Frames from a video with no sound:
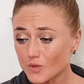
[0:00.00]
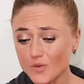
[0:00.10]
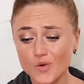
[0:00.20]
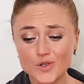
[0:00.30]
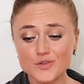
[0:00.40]

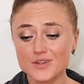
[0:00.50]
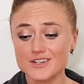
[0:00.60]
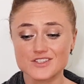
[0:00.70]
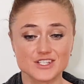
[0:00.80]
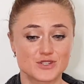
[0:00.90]
Or you
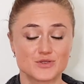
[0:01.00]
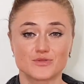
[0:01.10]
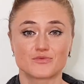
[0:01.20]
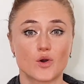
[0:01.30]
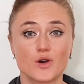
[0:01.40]
can just do
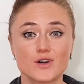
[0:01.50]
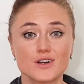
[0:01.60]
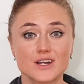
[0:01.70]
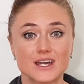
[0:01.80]
raw